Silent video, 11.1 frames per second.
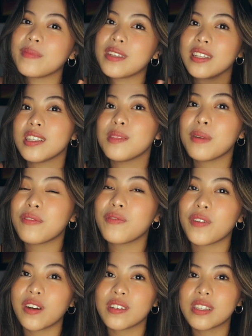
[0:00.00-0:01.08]
This is my
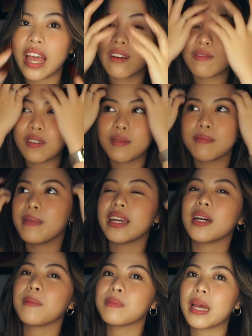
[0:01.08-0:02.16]
first ever
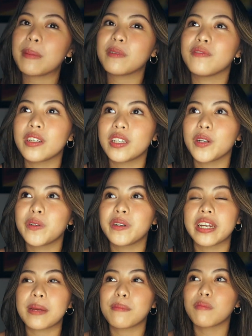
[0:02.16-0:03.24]
makeup type of video
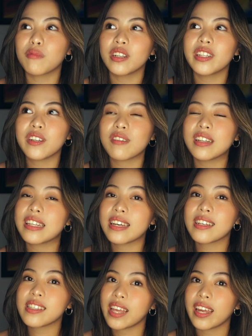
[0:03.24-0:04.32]
and I'm really
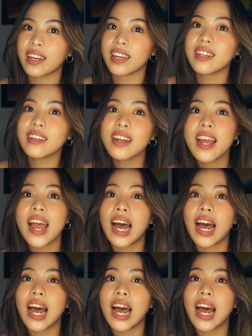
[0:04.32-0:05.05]
excited.